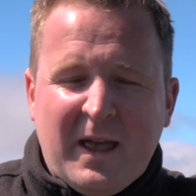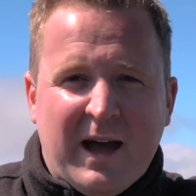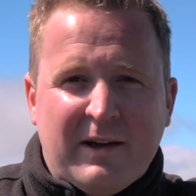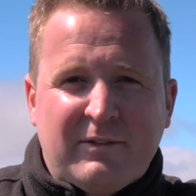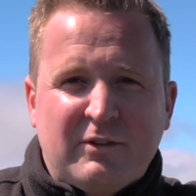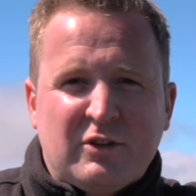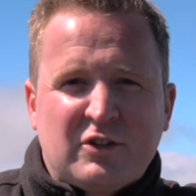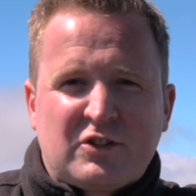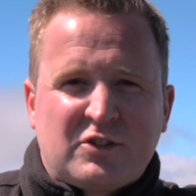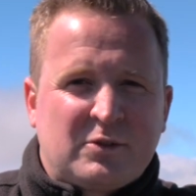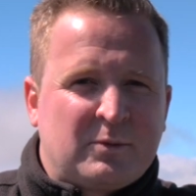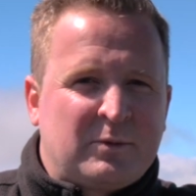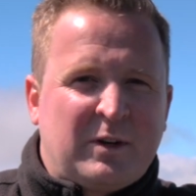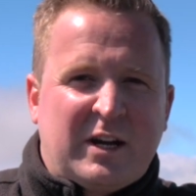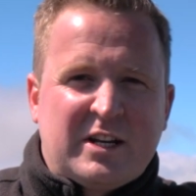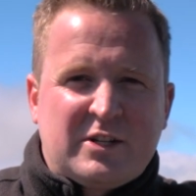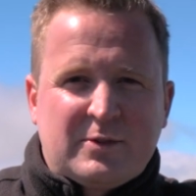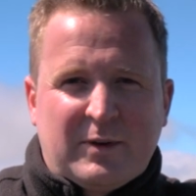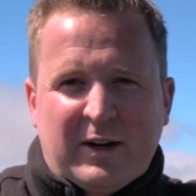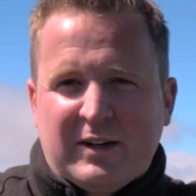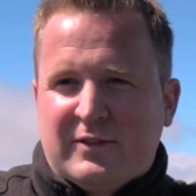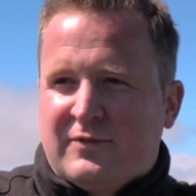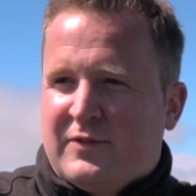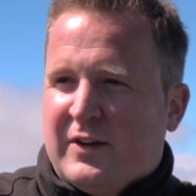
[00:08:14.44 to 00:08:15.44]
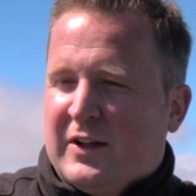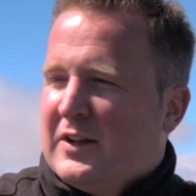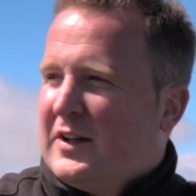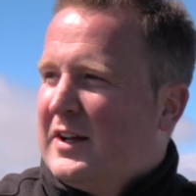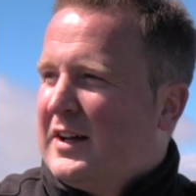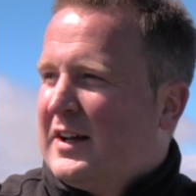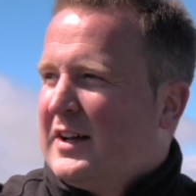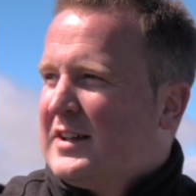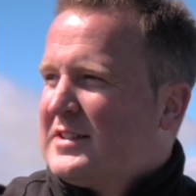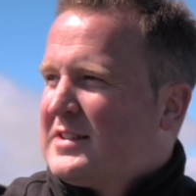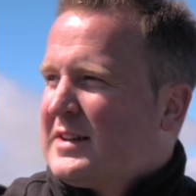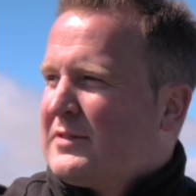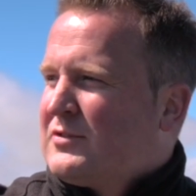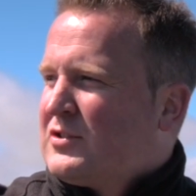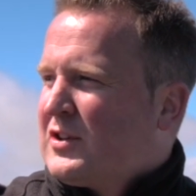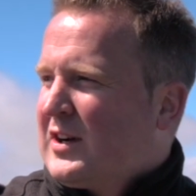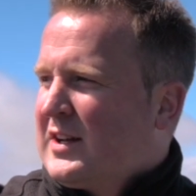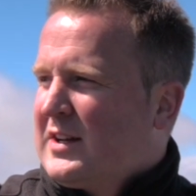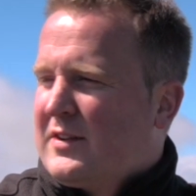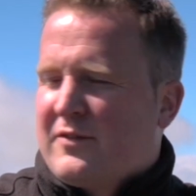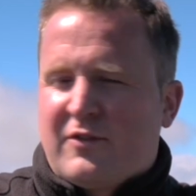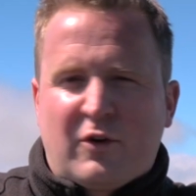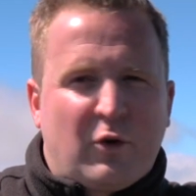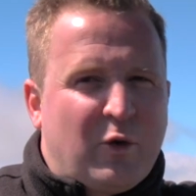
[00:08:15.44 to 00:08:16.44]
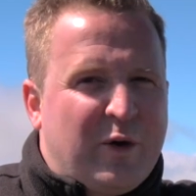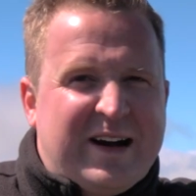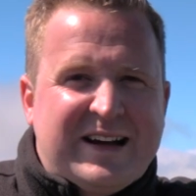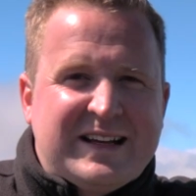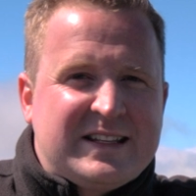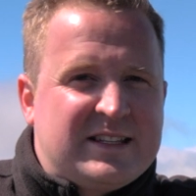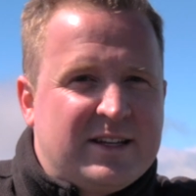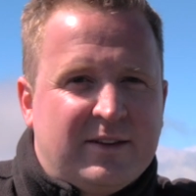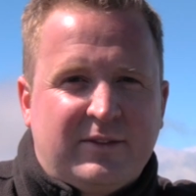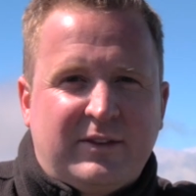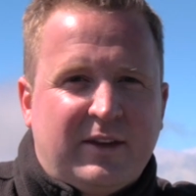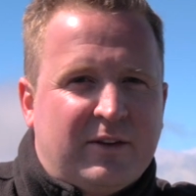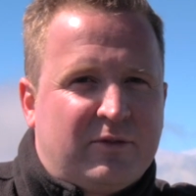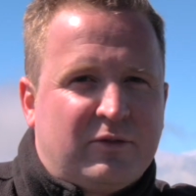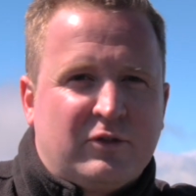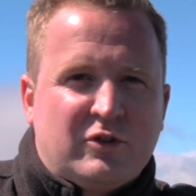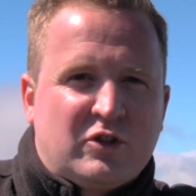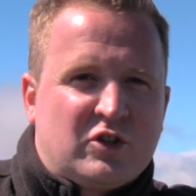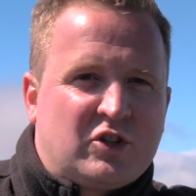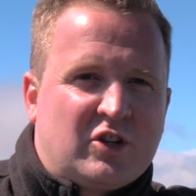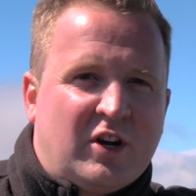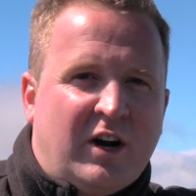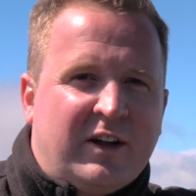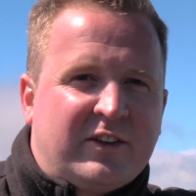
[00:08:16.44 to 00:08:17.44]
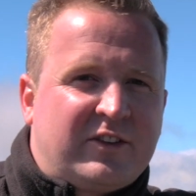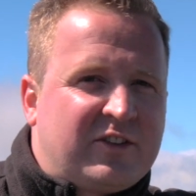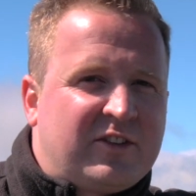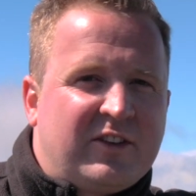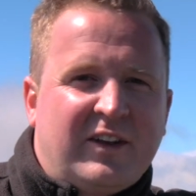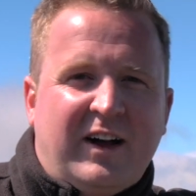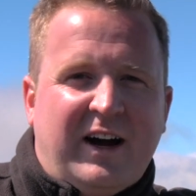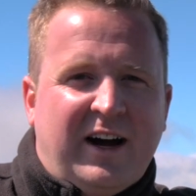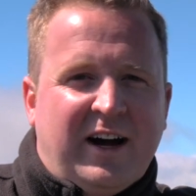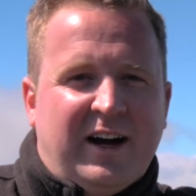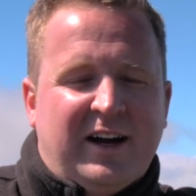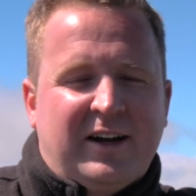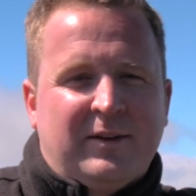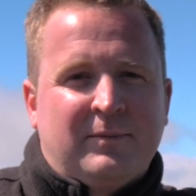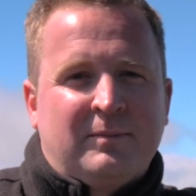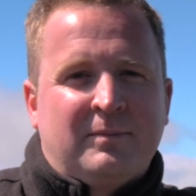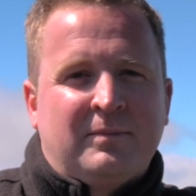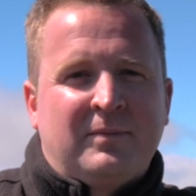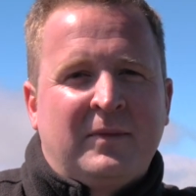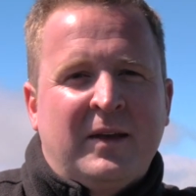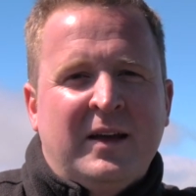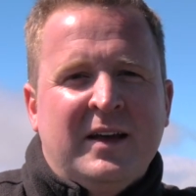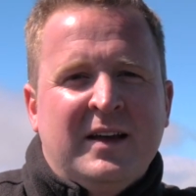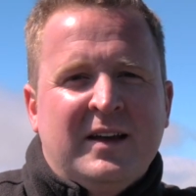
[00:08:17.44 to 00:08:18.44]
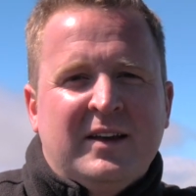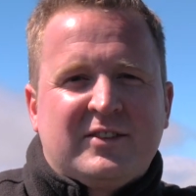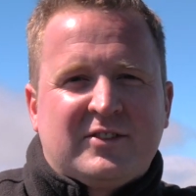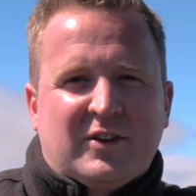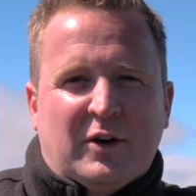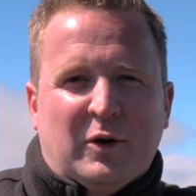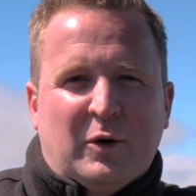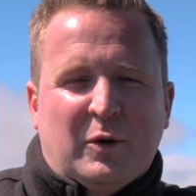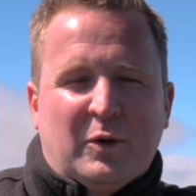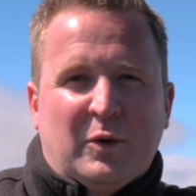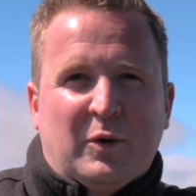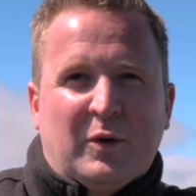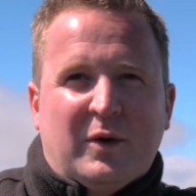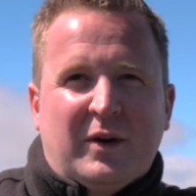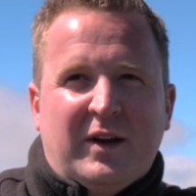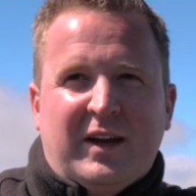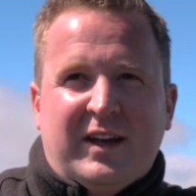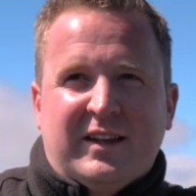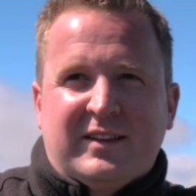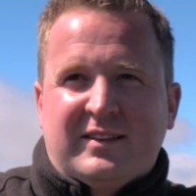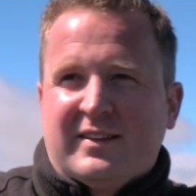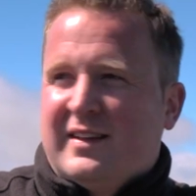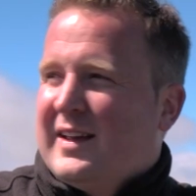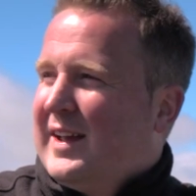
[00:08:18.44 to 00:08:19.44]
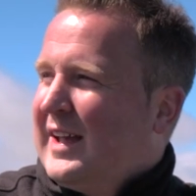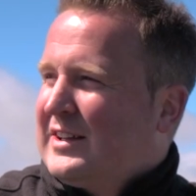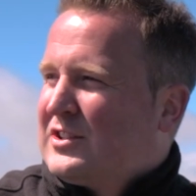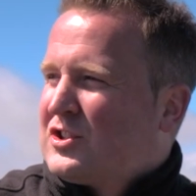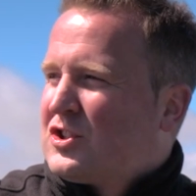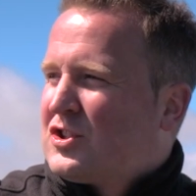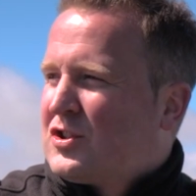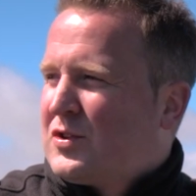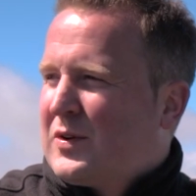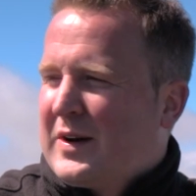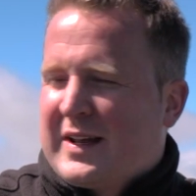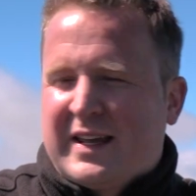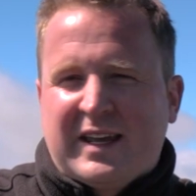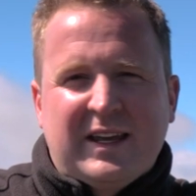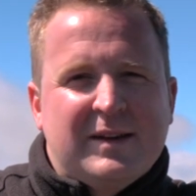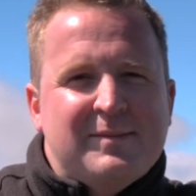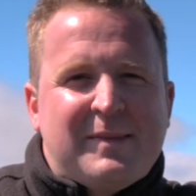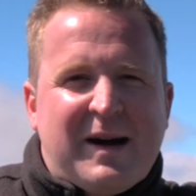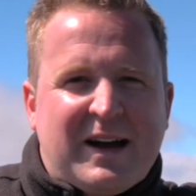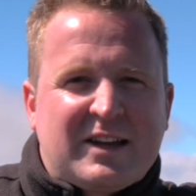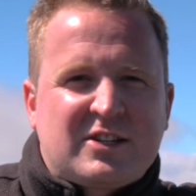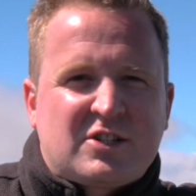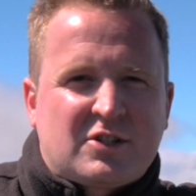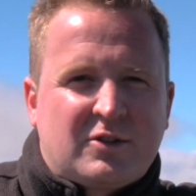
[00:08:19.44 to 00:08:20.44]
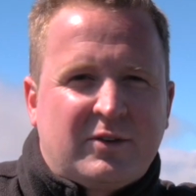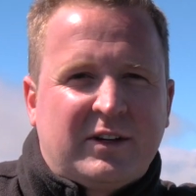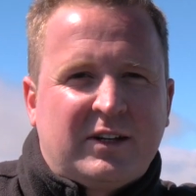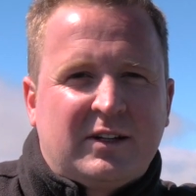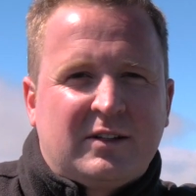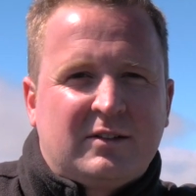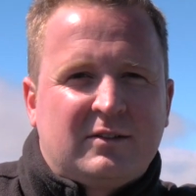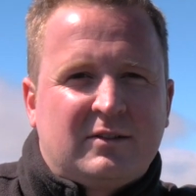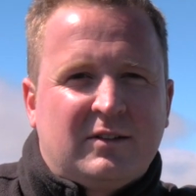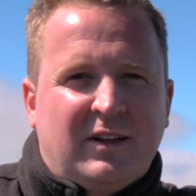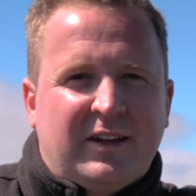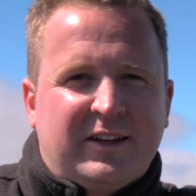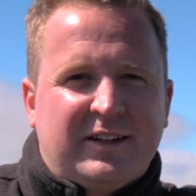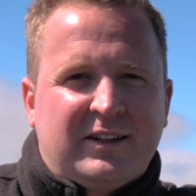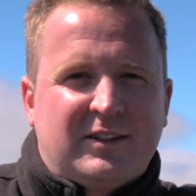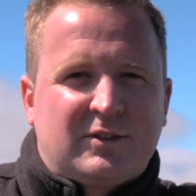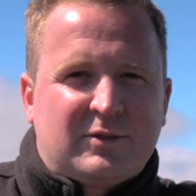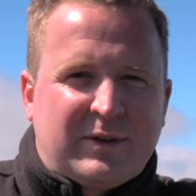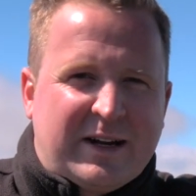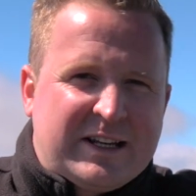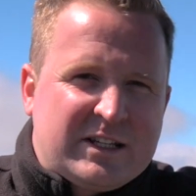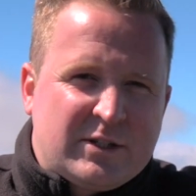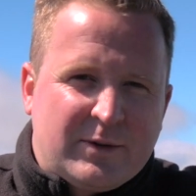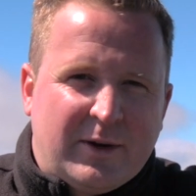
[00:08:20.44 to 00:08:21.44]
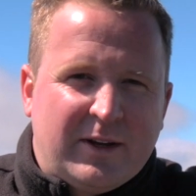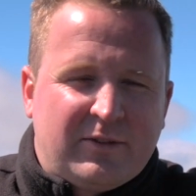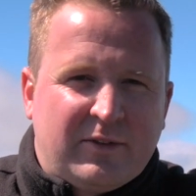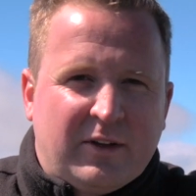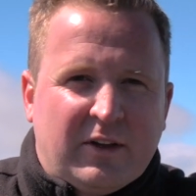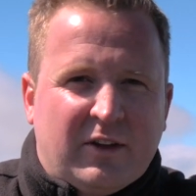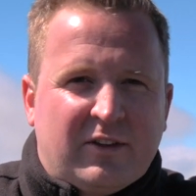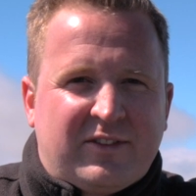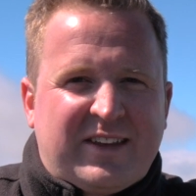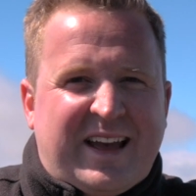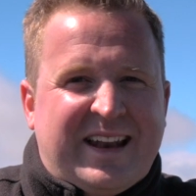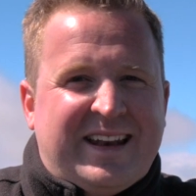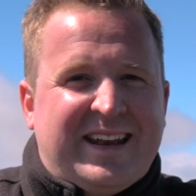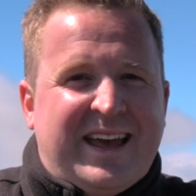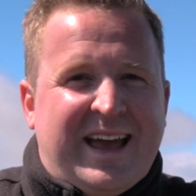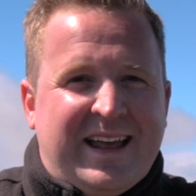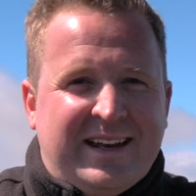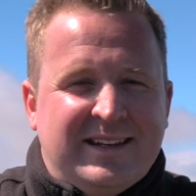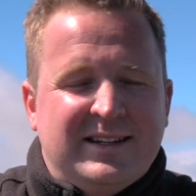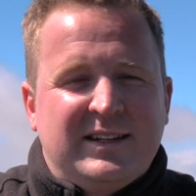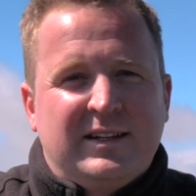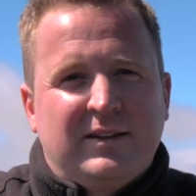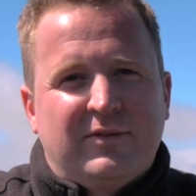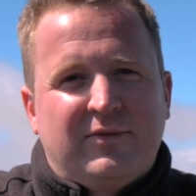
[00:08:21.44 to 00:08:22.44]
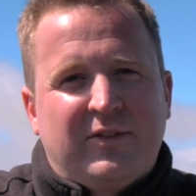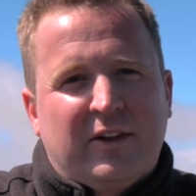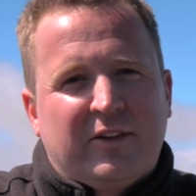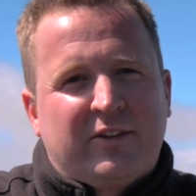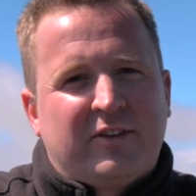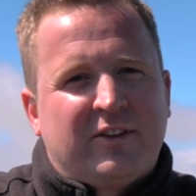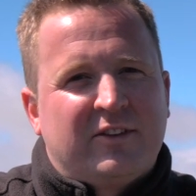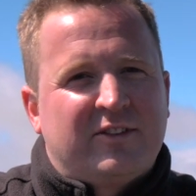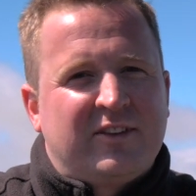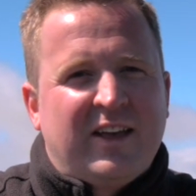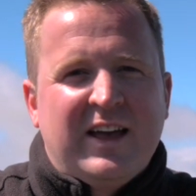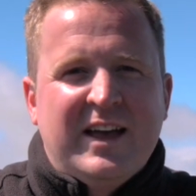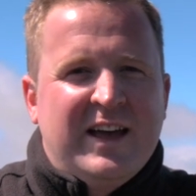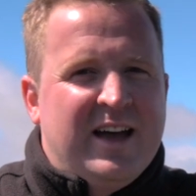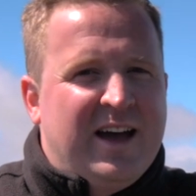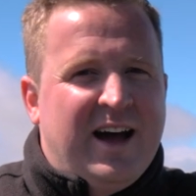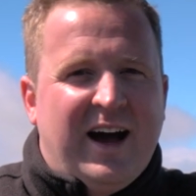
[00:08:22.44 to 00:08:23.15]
I've used some graduate filters, I've tried a variety of different shots, so it's tricky mastering like graduate filters and ND filters.